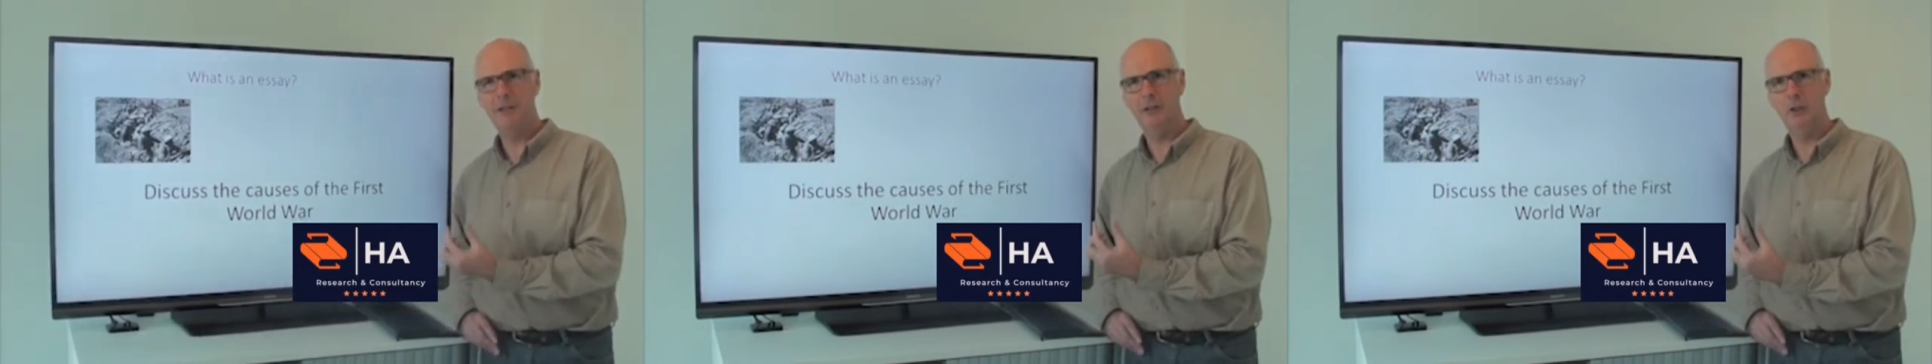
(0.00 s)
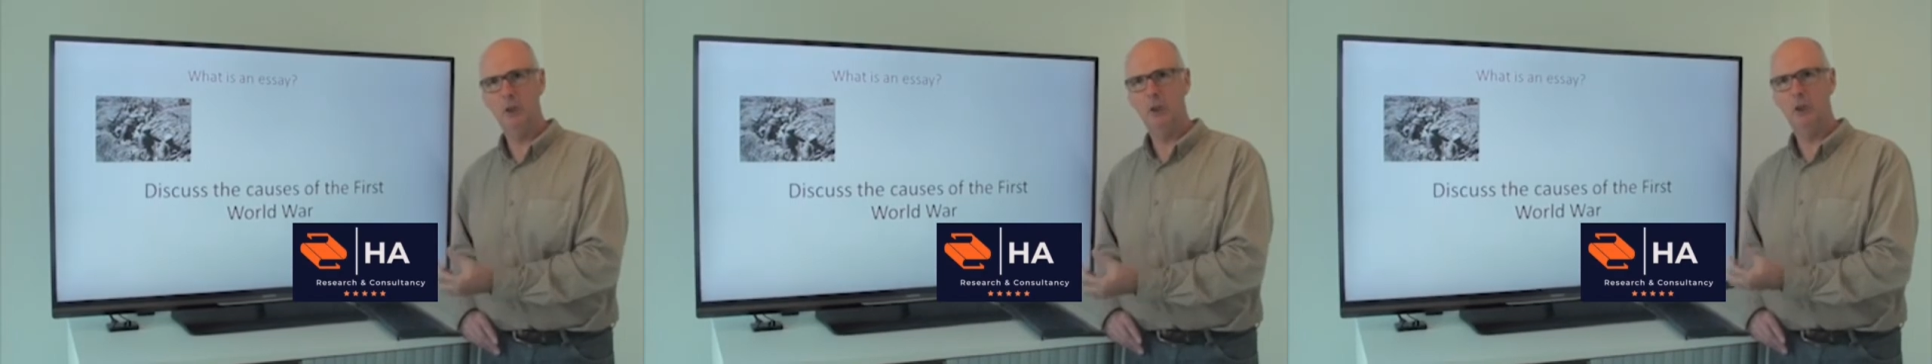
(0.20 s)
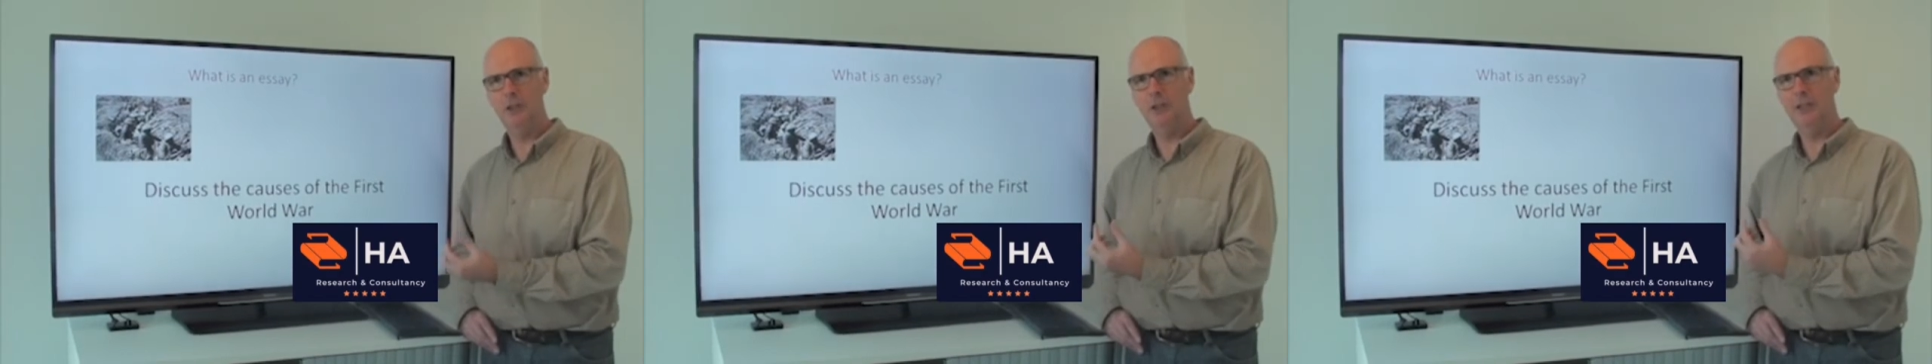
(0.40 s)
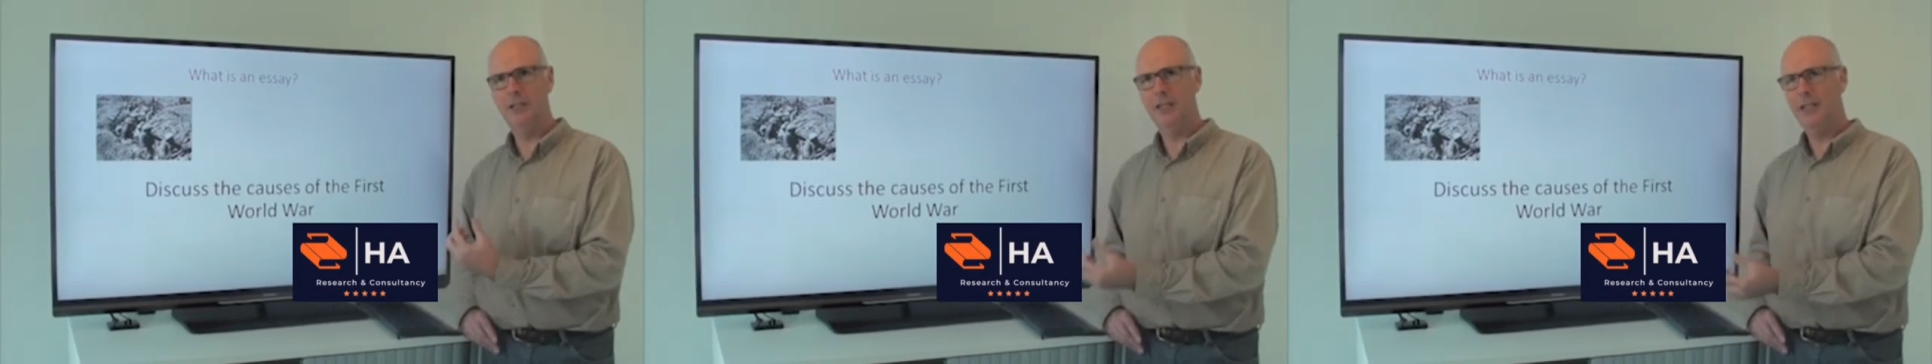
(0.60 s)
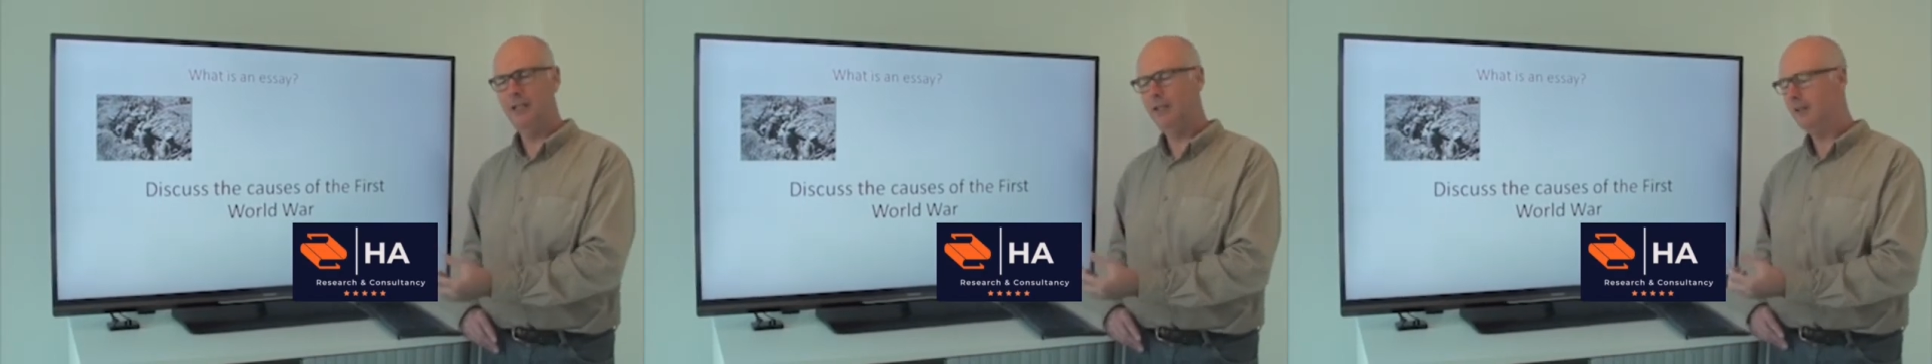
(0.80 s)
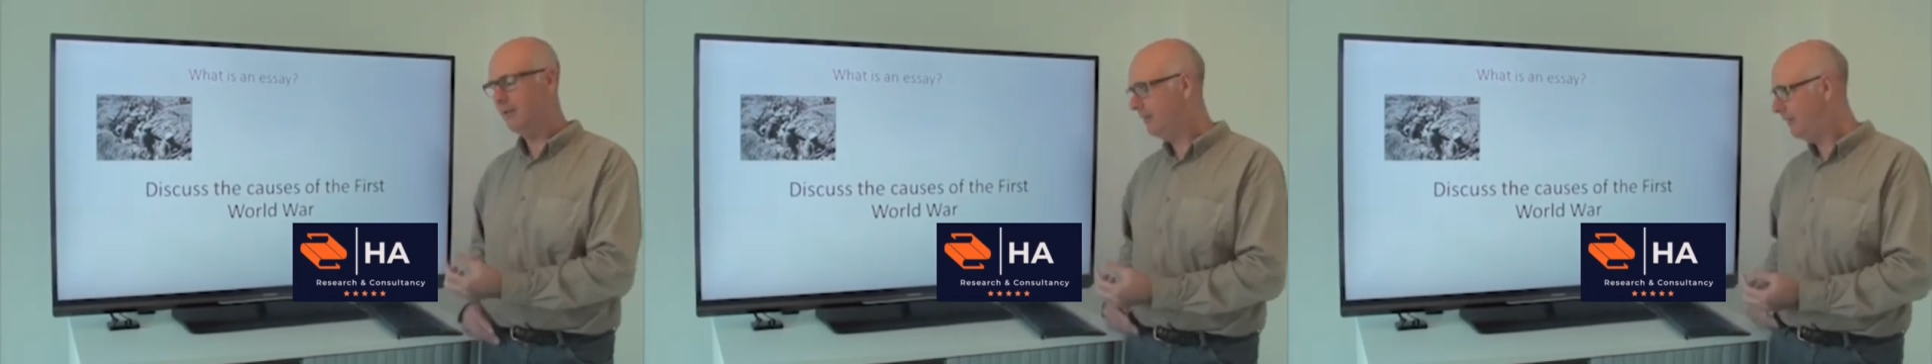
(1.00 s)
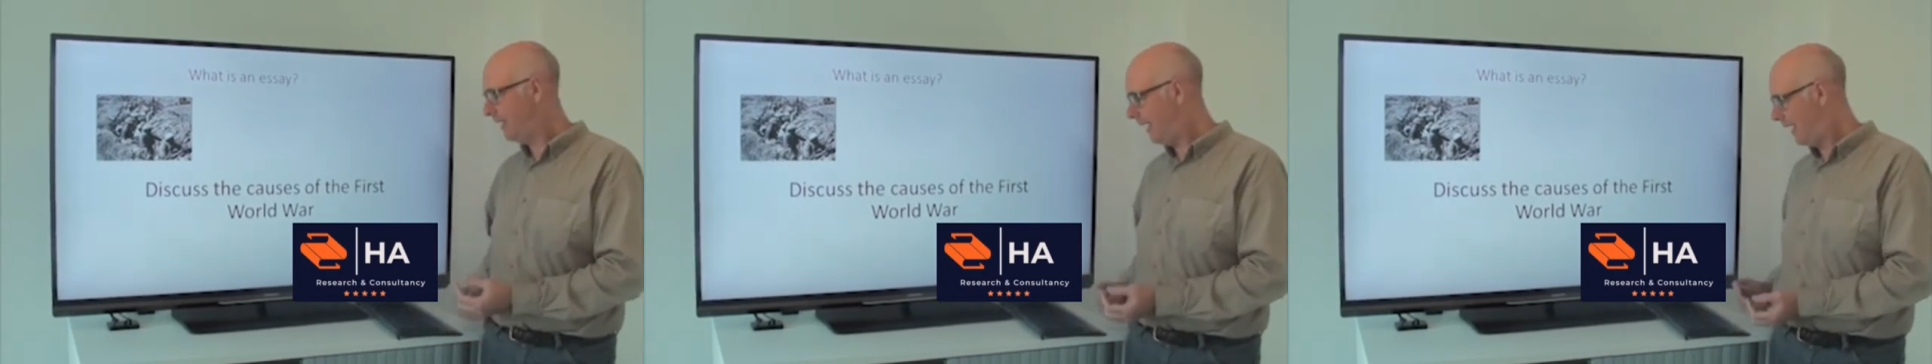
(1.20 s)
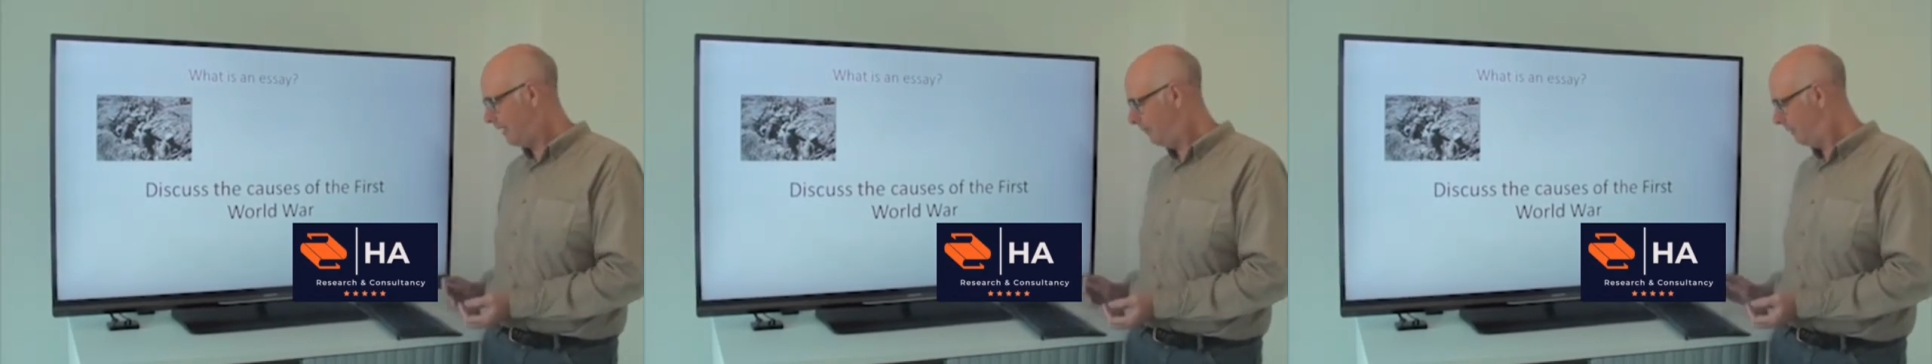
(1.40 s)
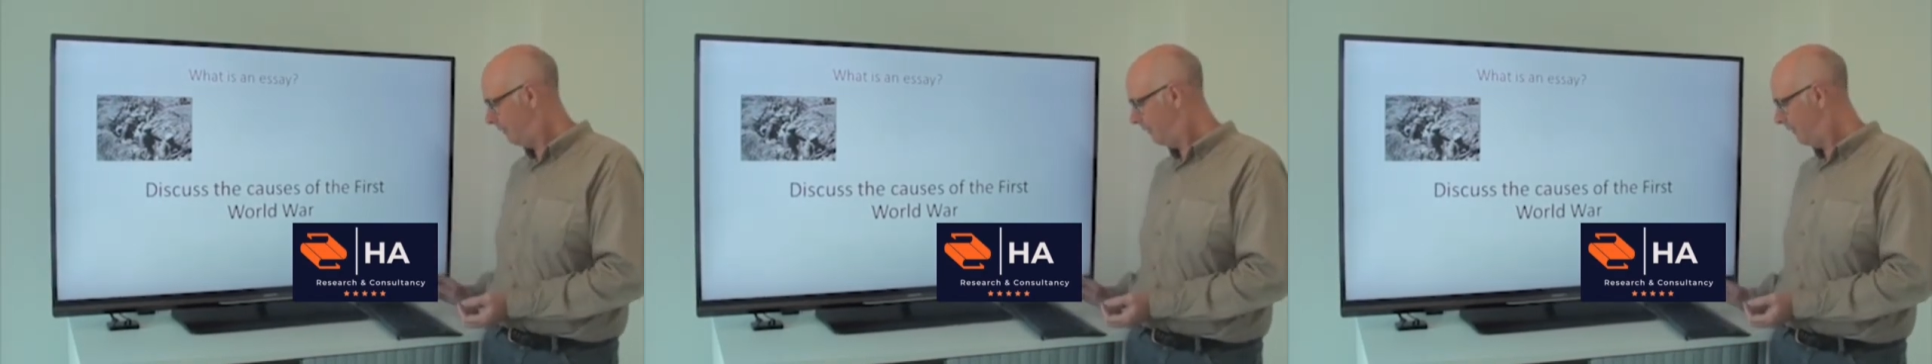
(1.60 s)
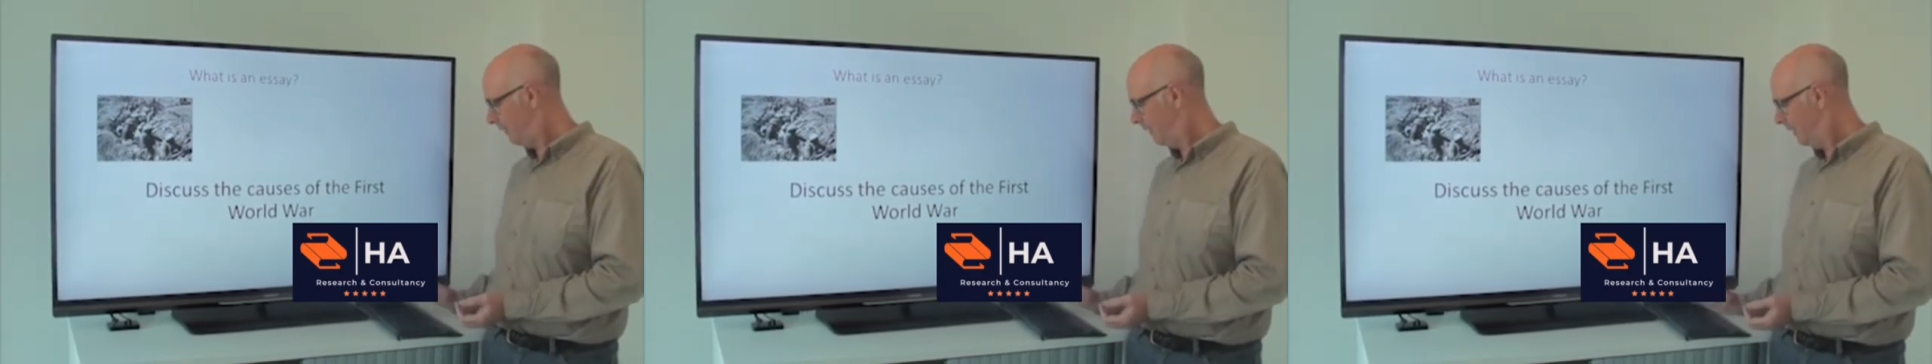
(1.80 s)
and look at it in
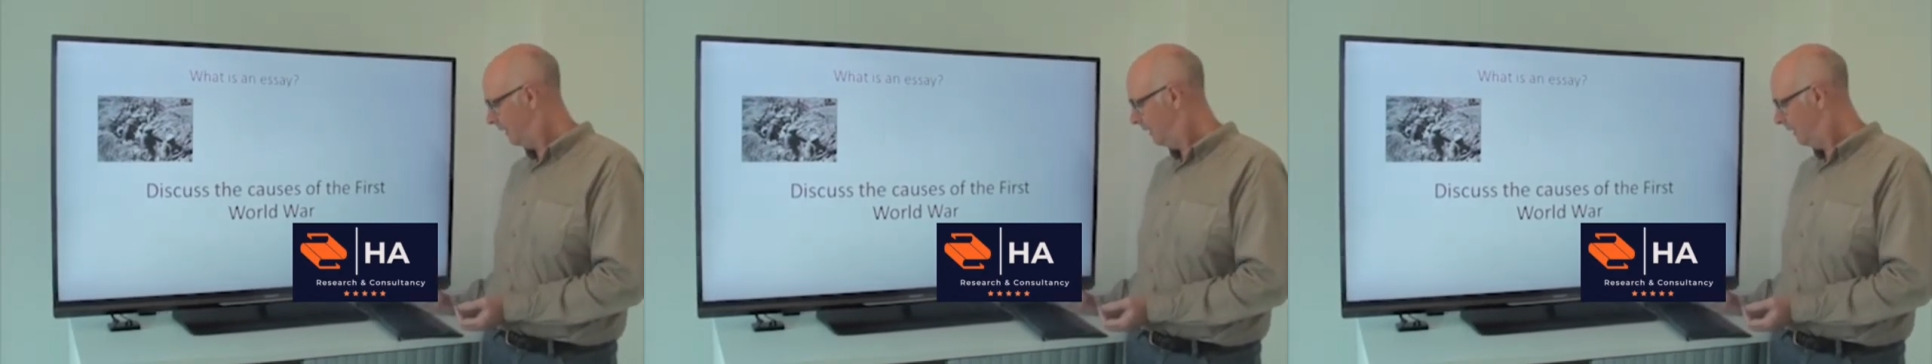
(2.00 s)
depth,